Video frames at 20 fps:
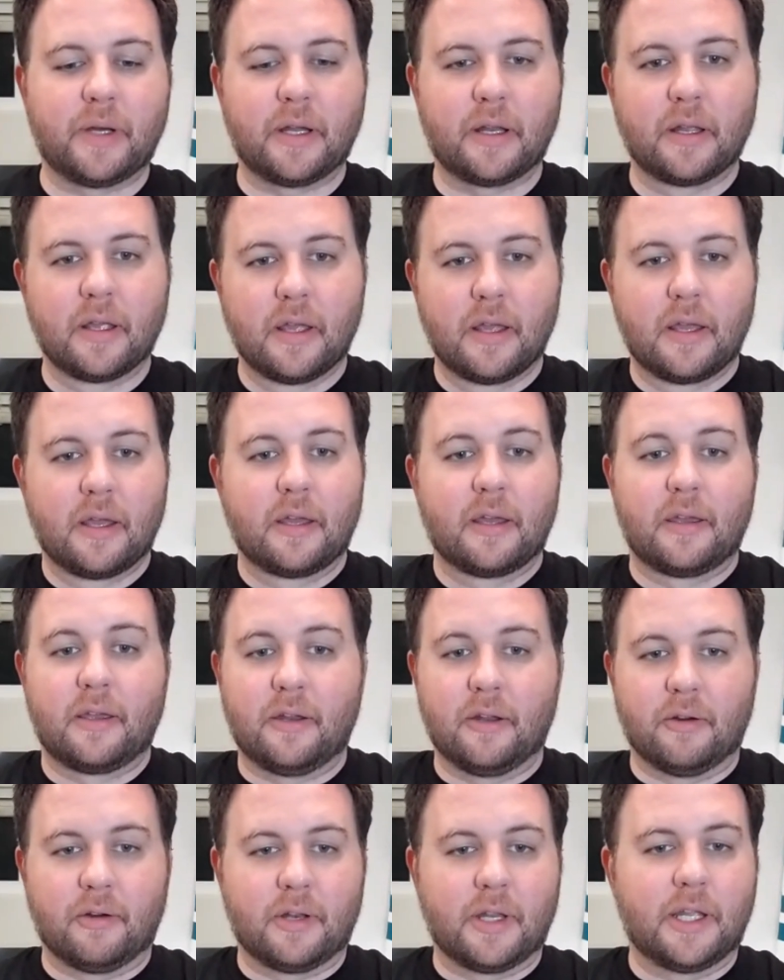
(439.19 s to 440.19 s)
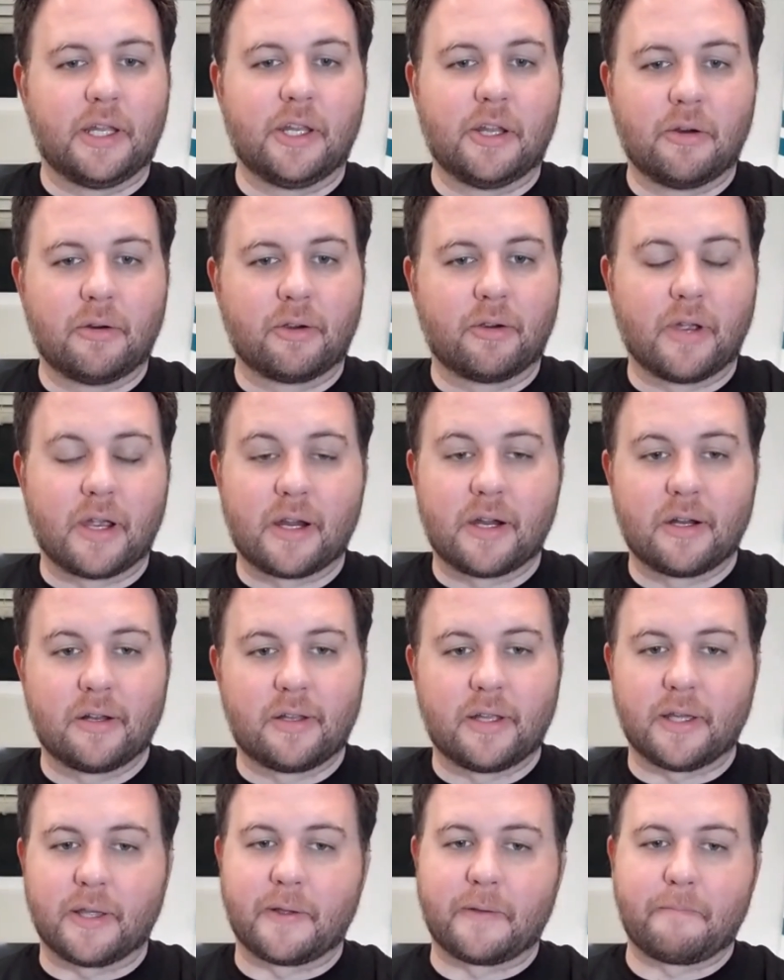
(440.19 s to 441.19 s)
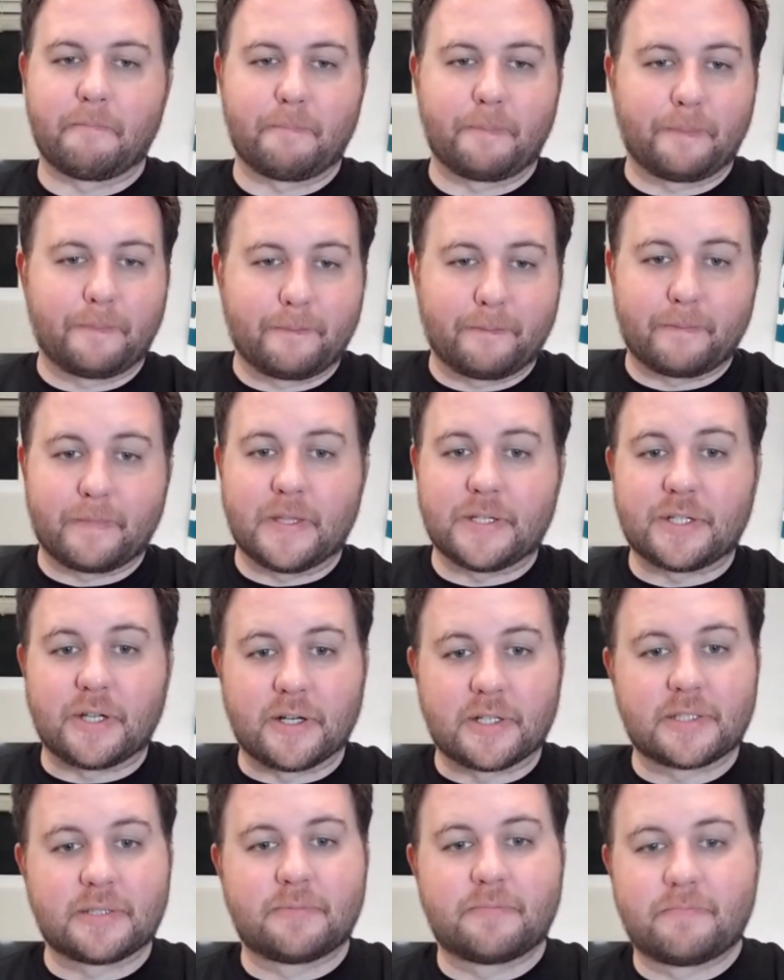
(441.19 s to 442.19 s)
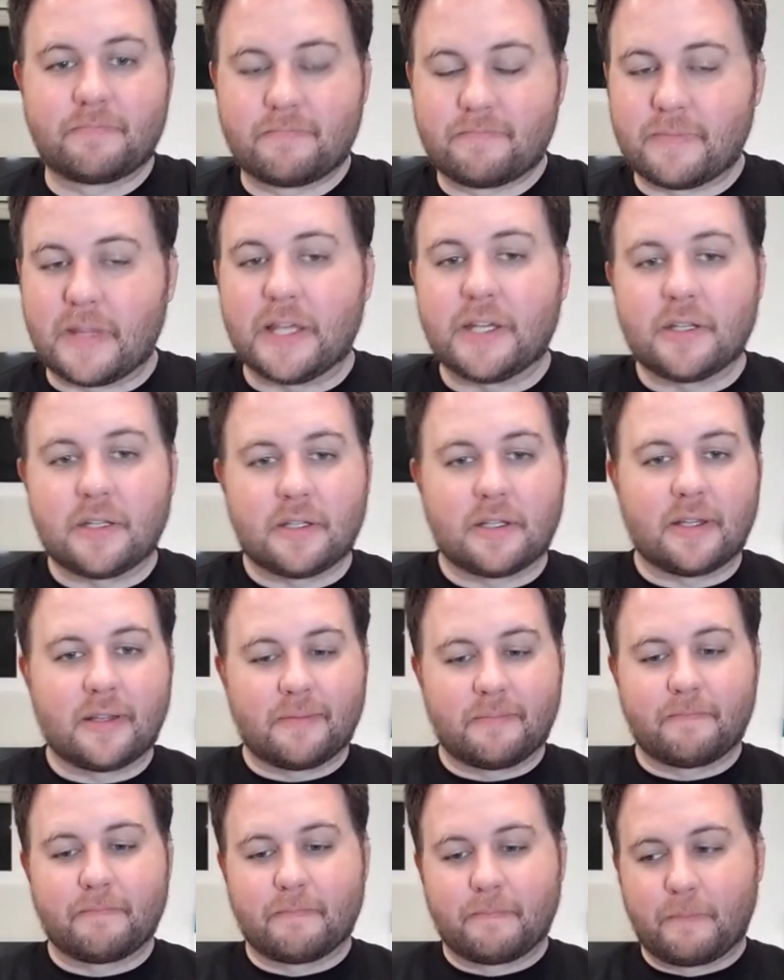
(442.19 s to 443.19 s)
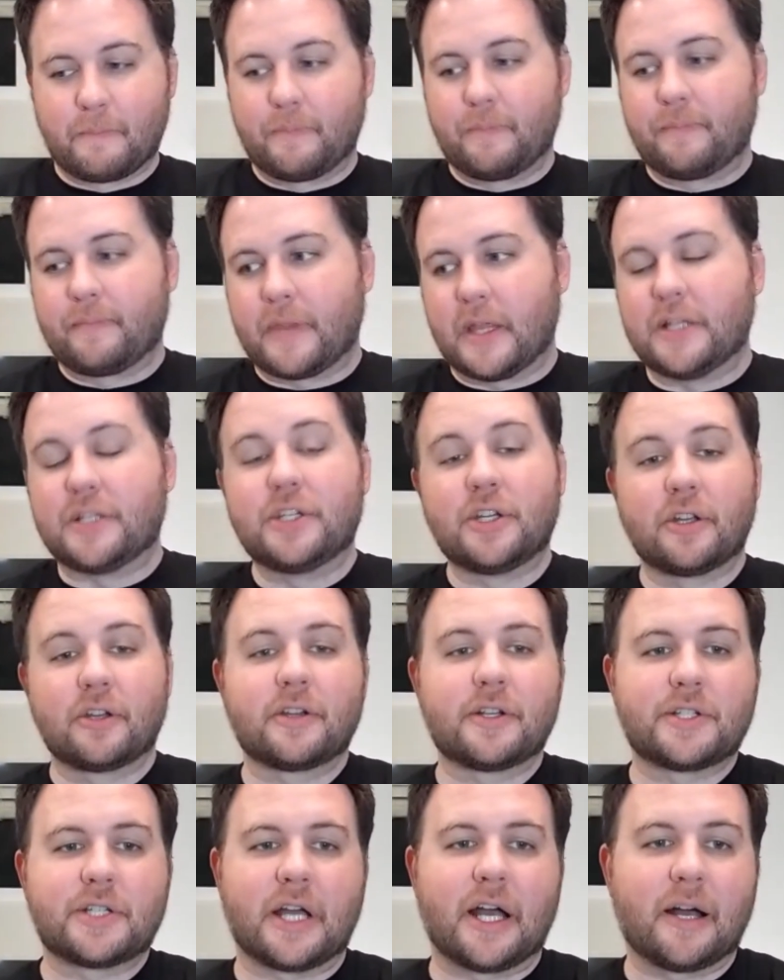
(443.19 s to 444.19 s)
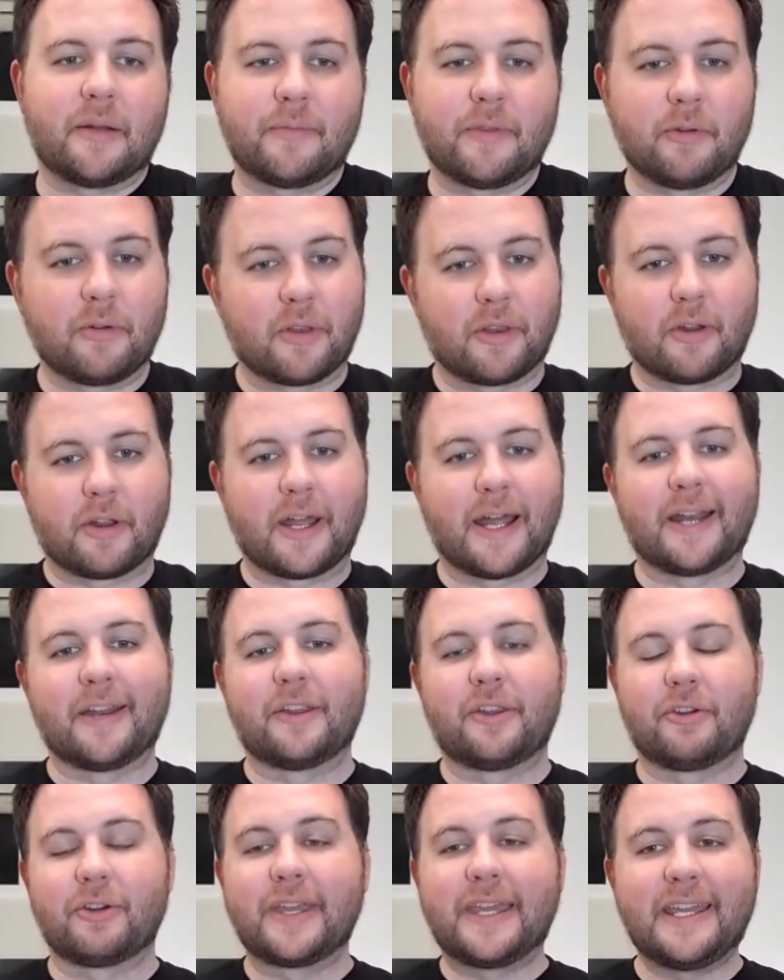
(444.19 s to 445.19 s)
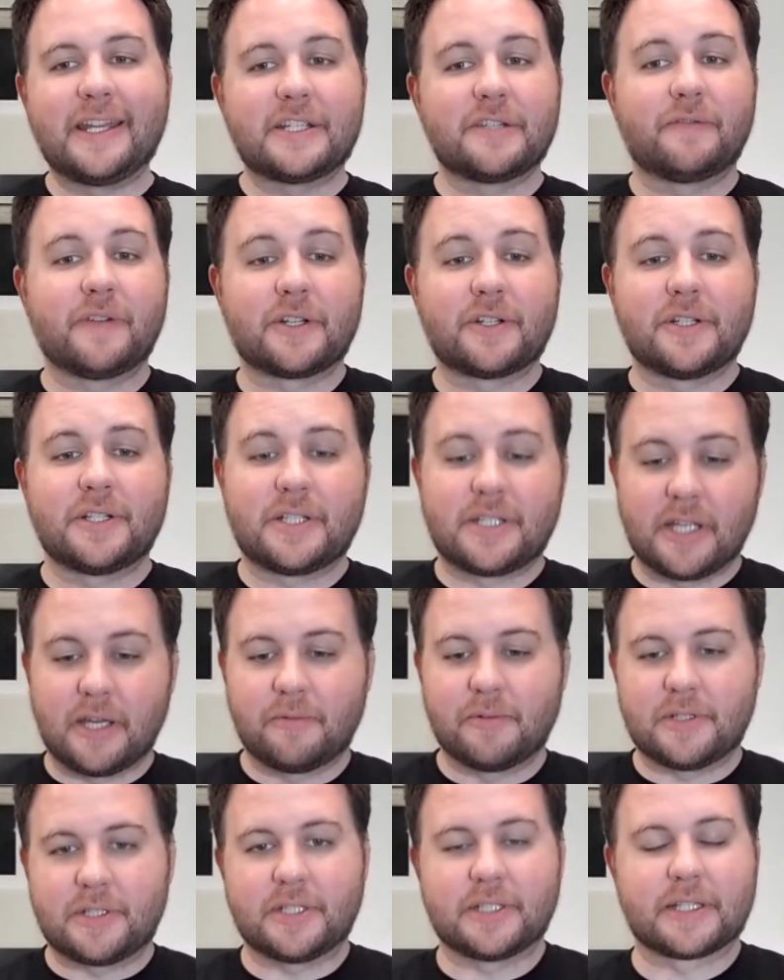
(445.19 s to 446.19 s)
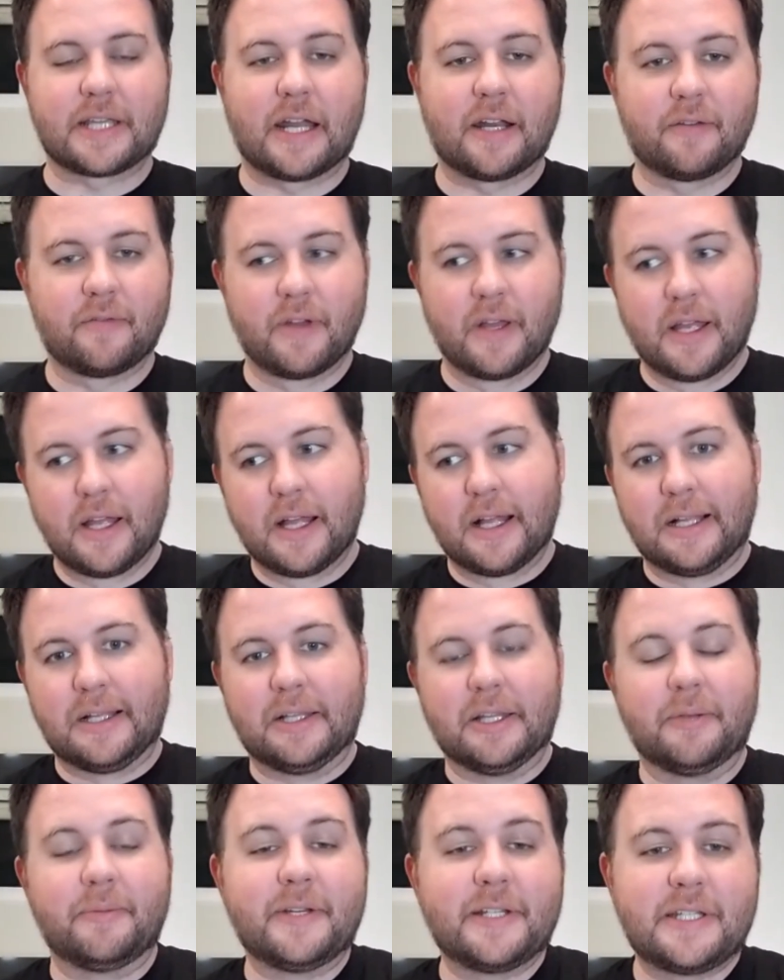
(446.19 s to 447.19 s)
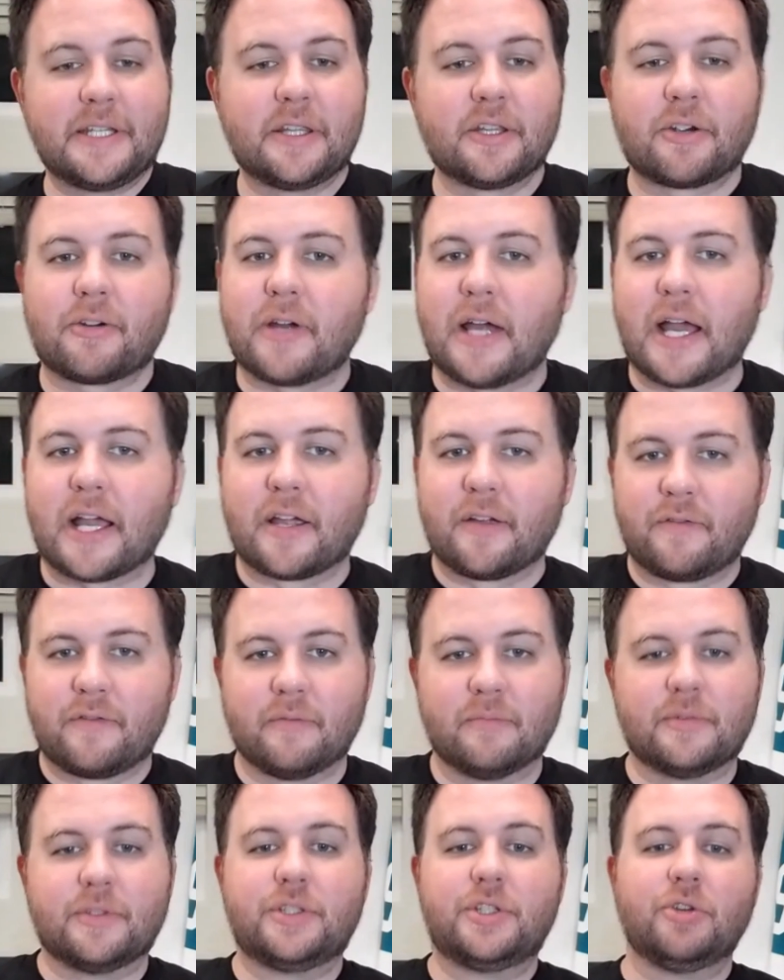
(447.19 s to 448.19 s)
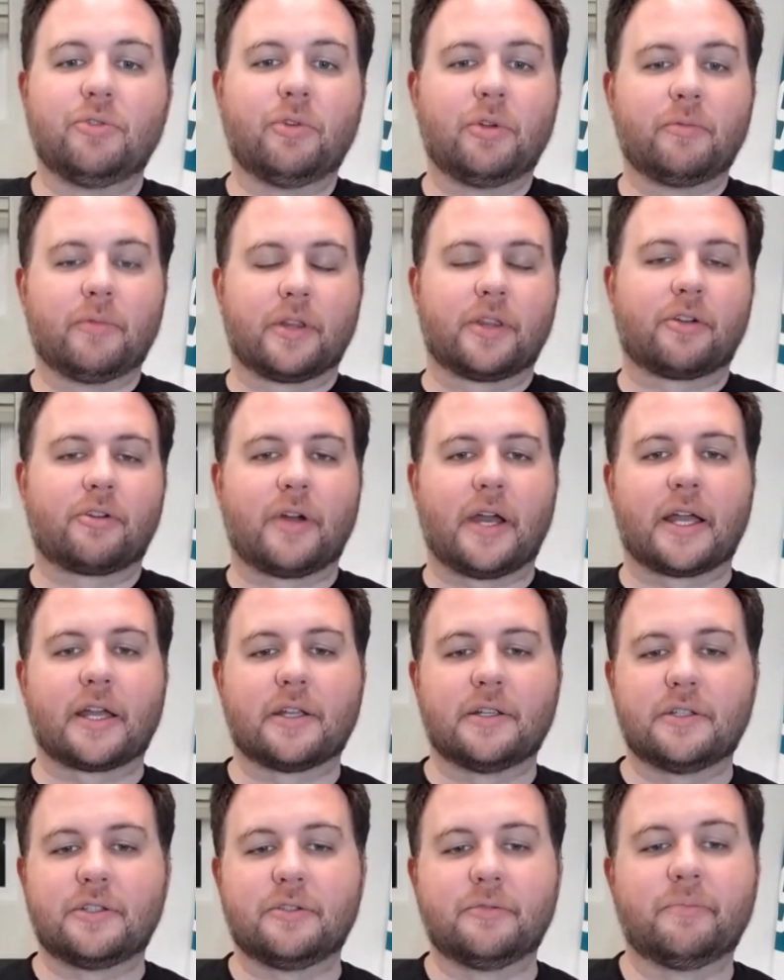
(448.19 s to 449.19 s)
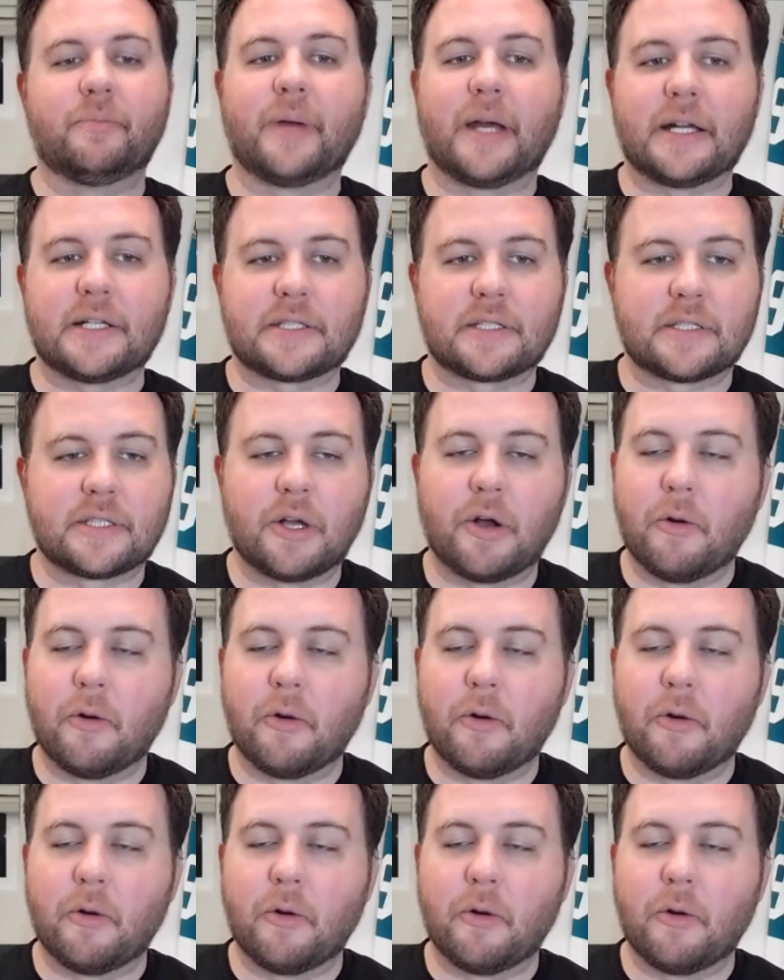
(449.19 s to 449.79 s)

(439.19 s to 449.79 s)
But you know, and, and Noah Gregor, like, the Sharks, they they did a good job. They're, they're kind of their key to victory today was just kind of limiting the Kraken from doing what the Kraken do best.